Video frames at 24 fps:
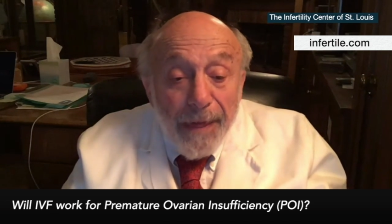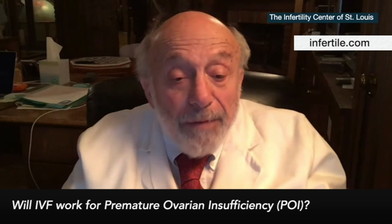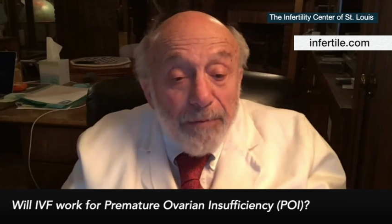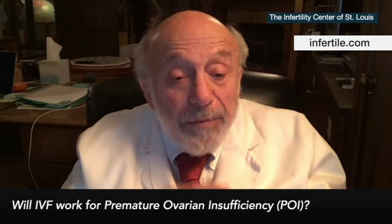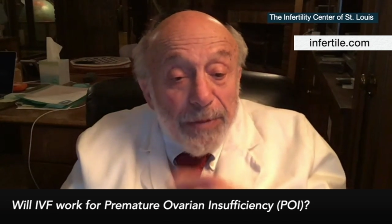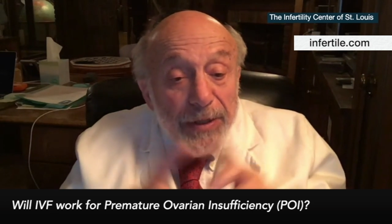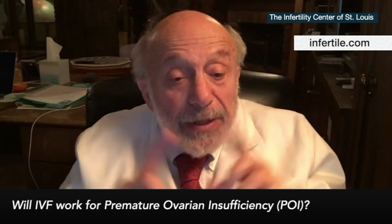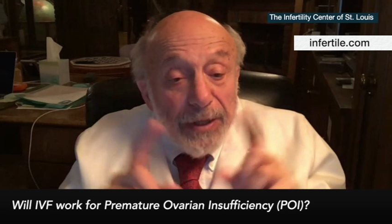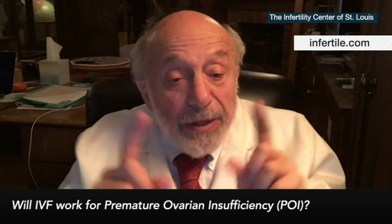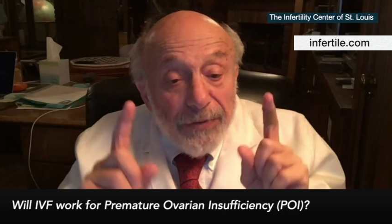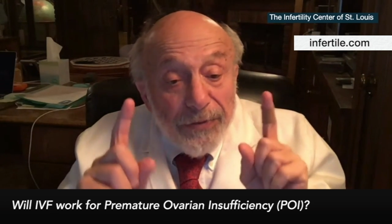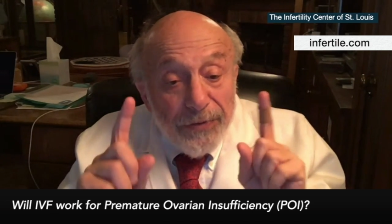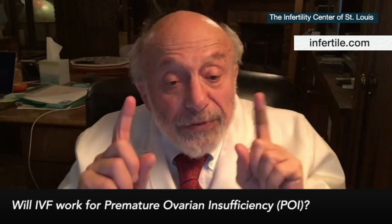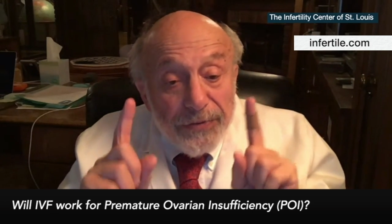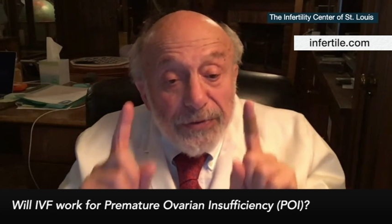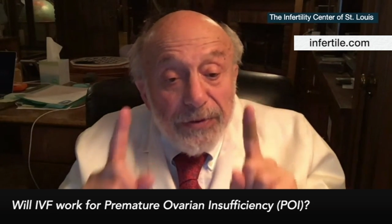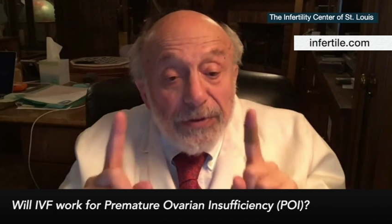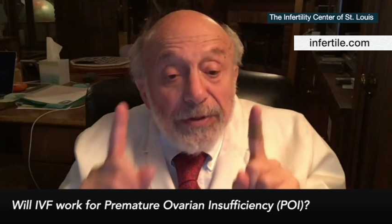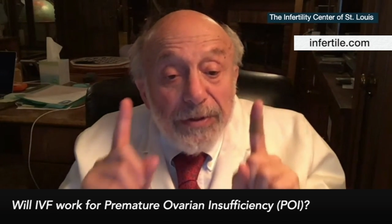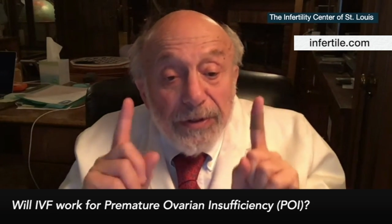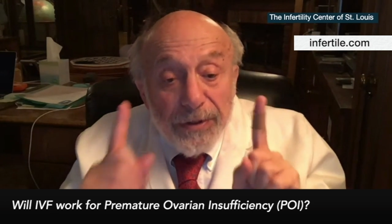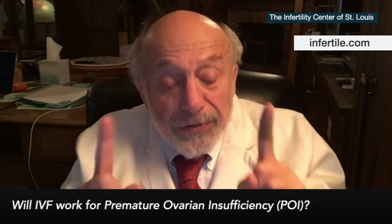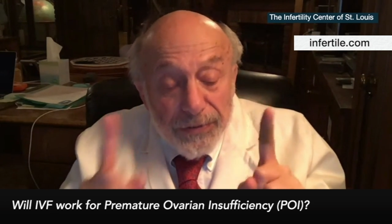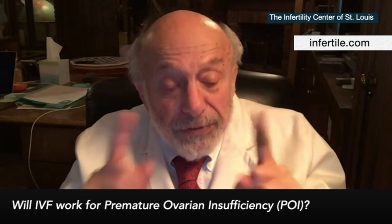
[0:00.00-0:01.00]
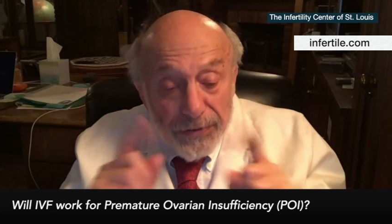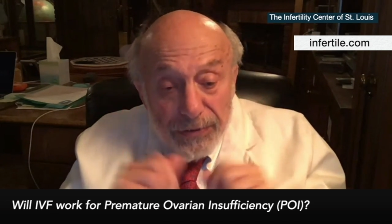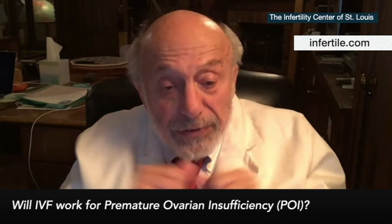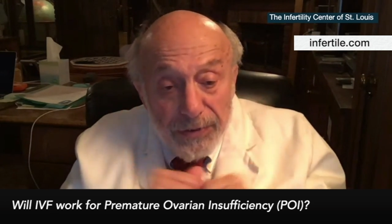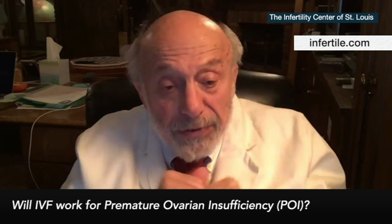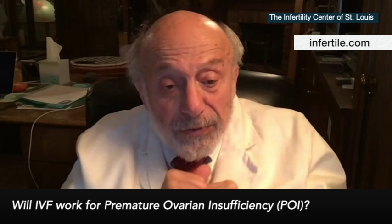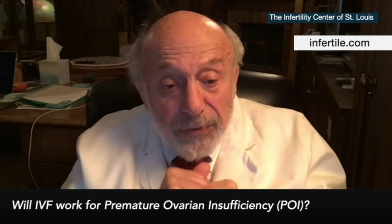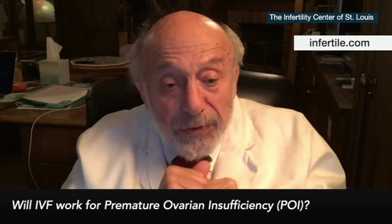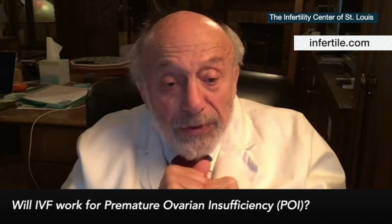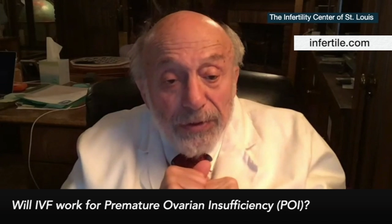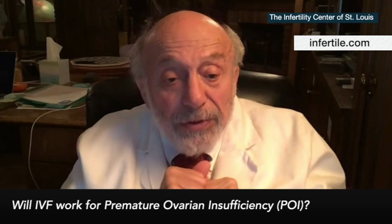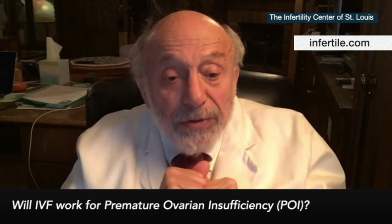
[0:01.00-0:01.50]
But now there's another
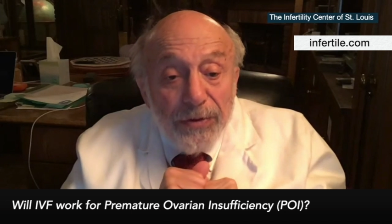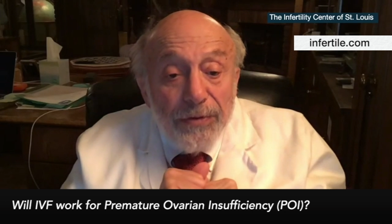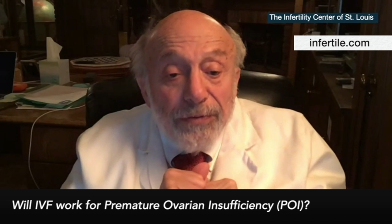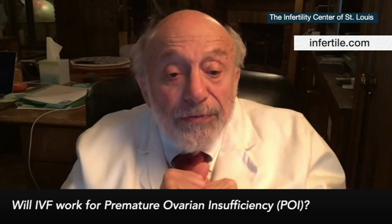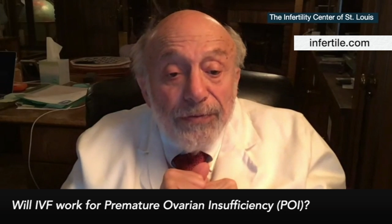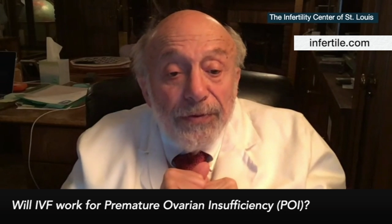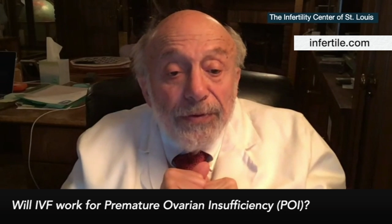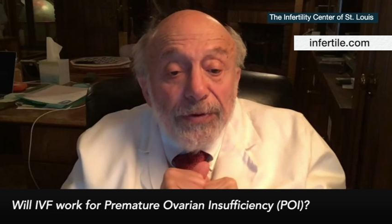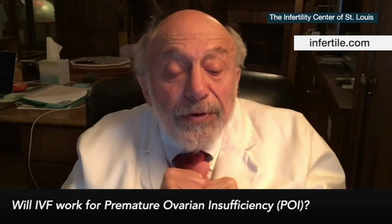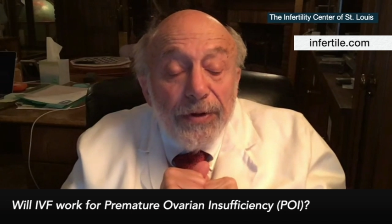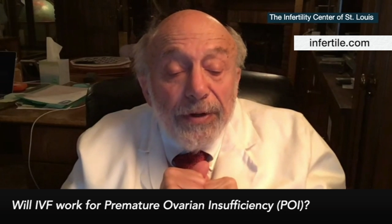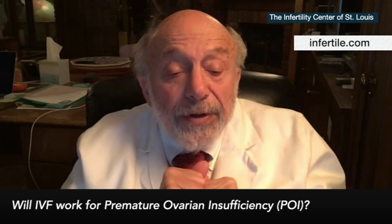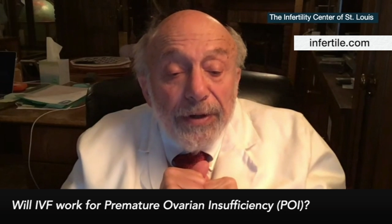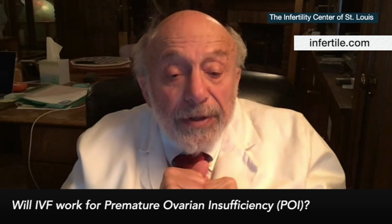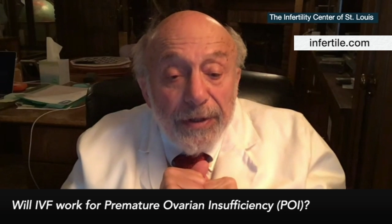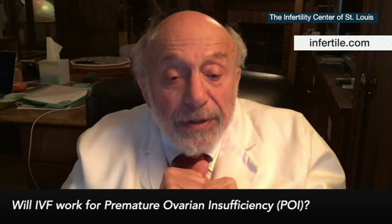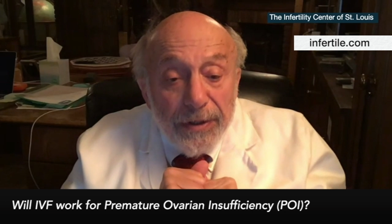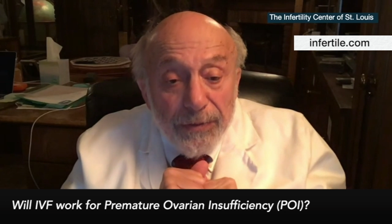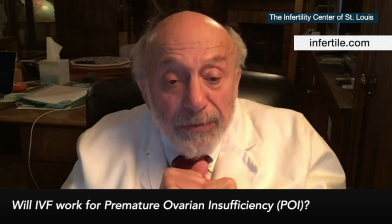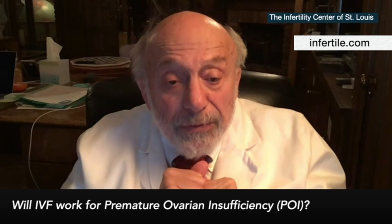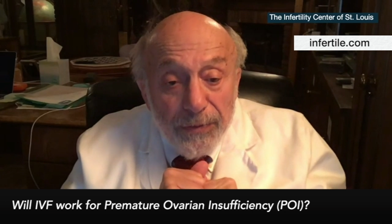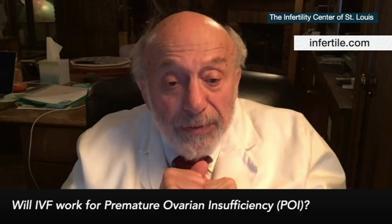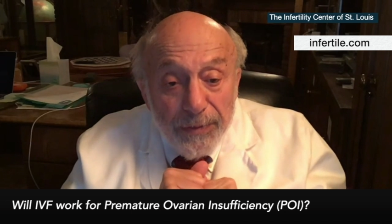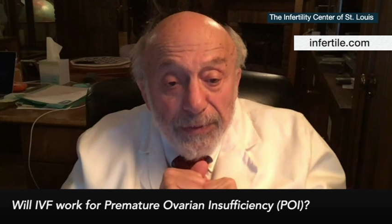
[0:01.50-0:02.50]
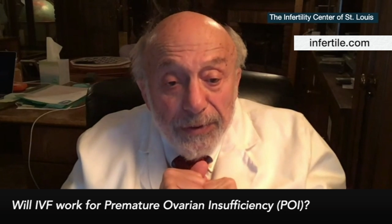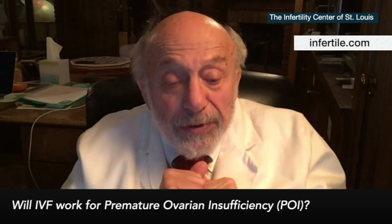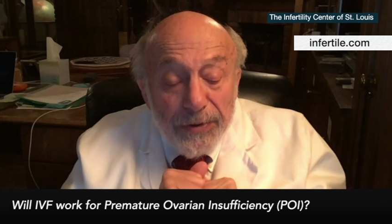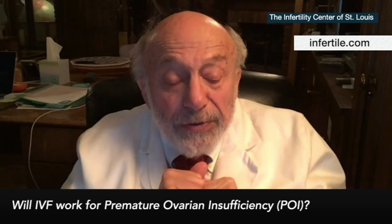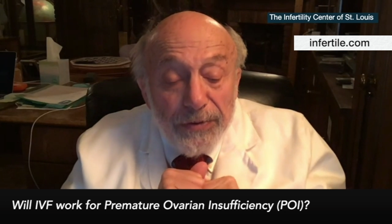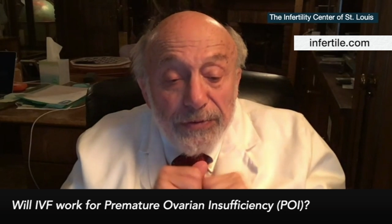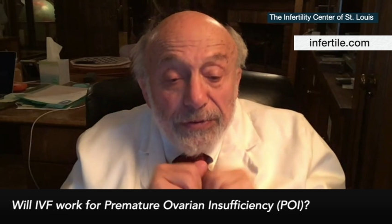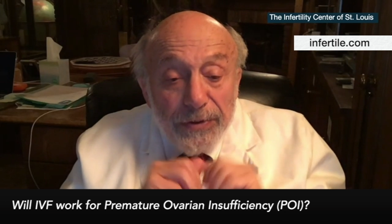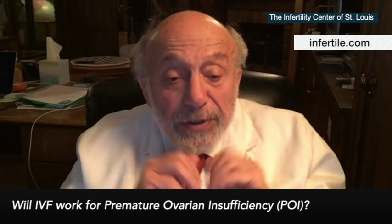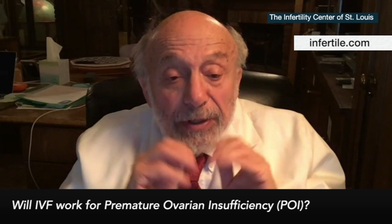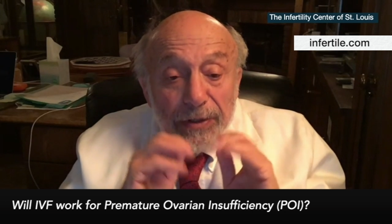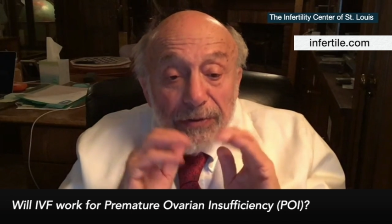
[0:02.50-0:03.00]
thing we do for any woman
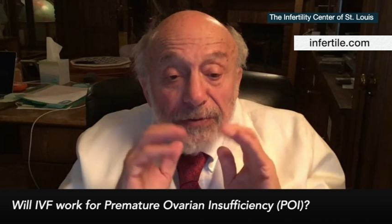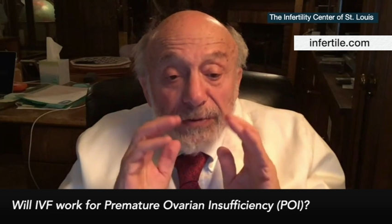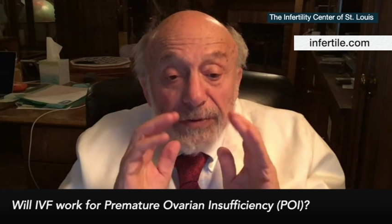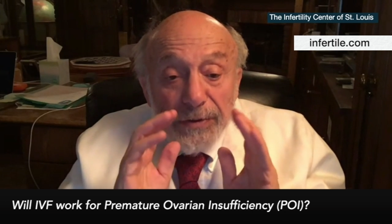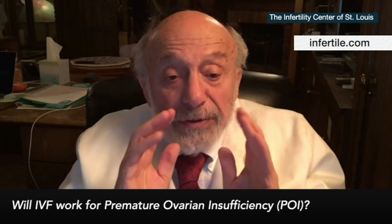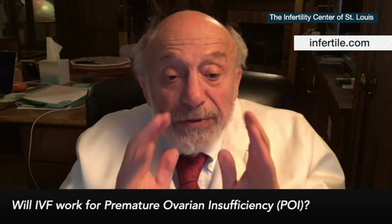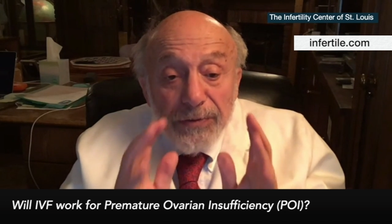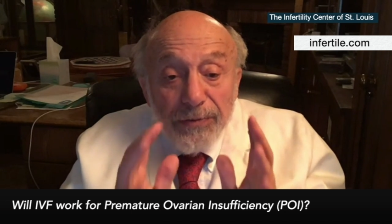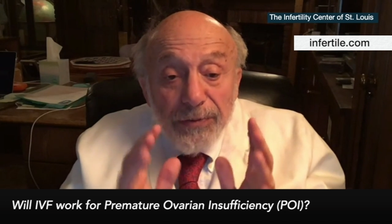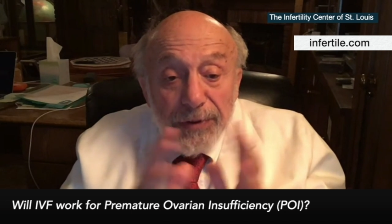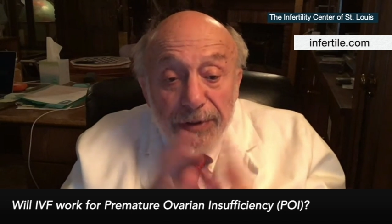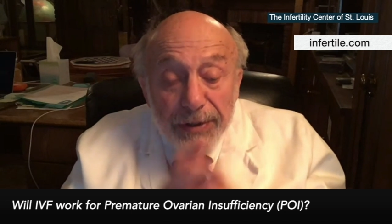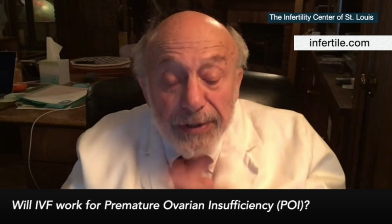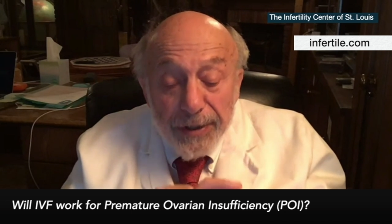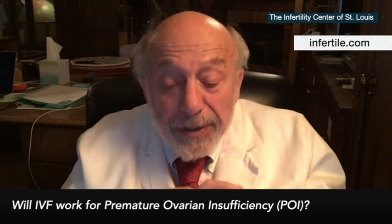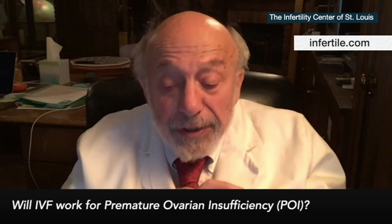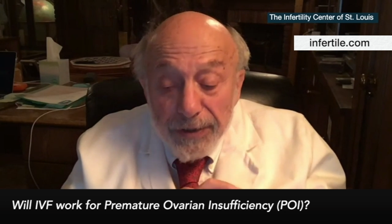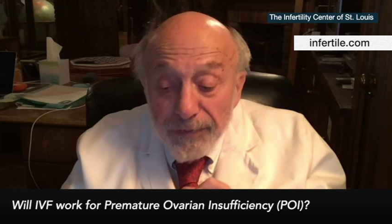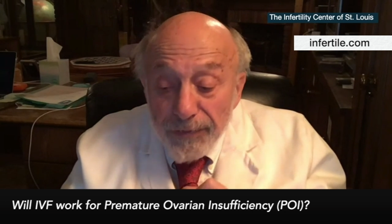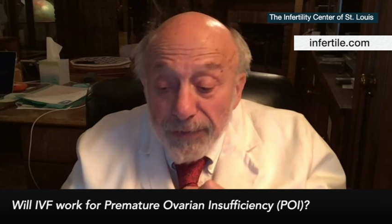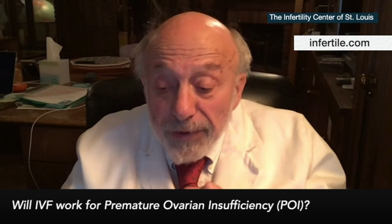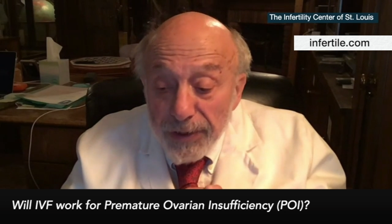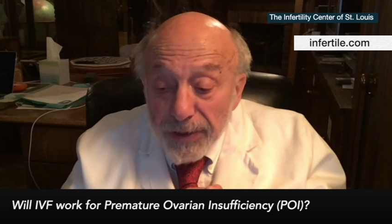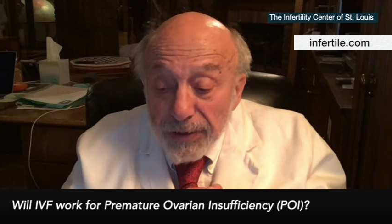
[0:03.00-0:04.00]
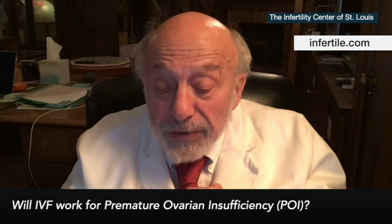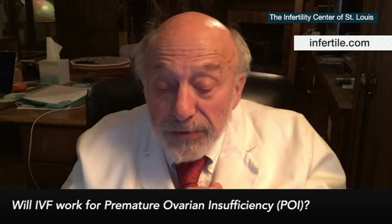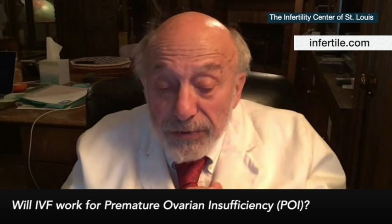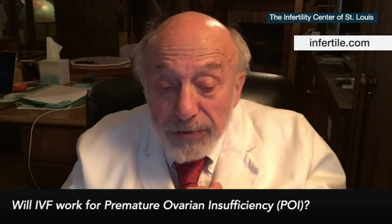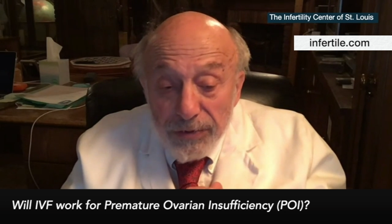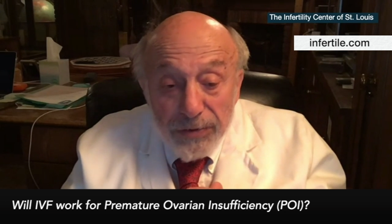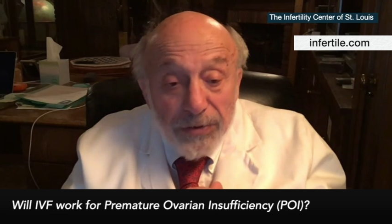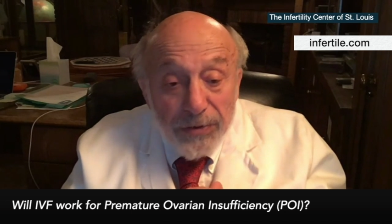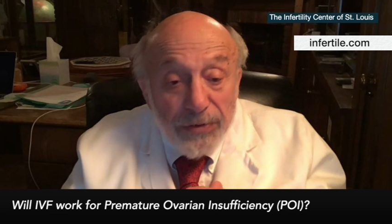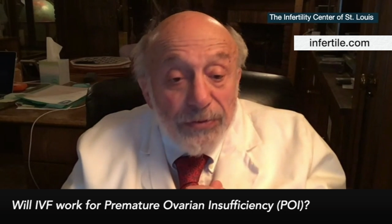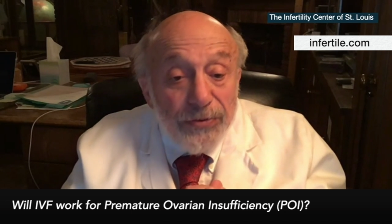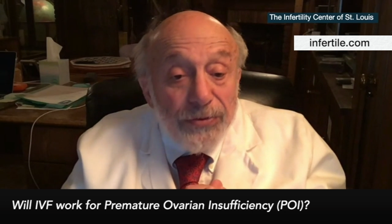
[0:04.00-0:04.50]
who's actually run out of eggs or
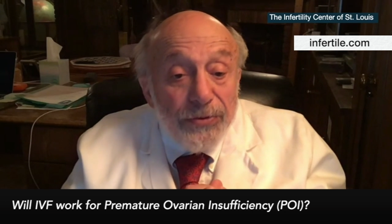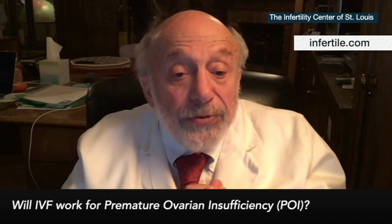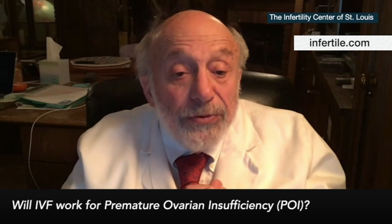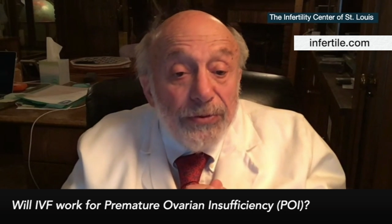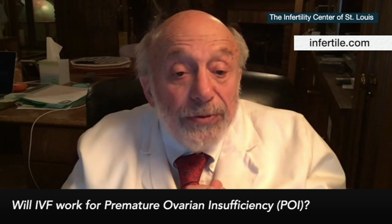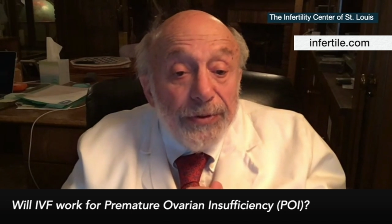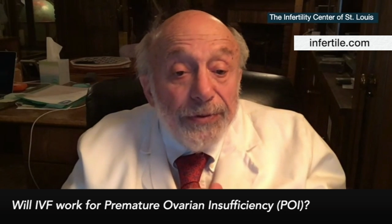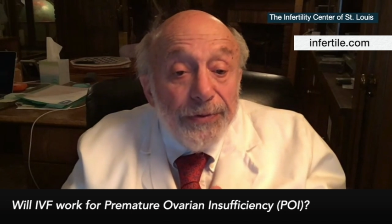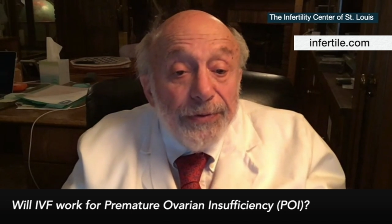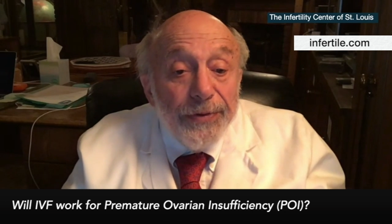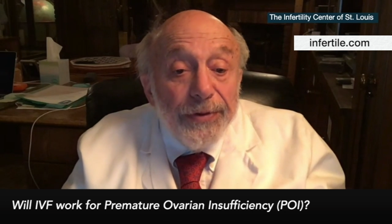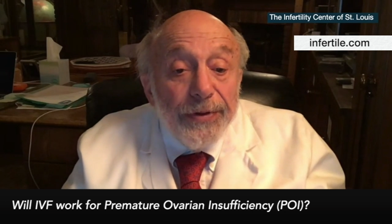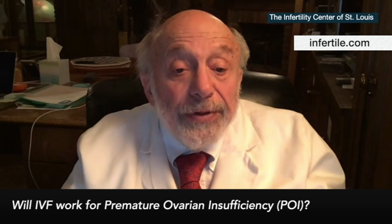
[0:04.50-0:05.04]
close to it.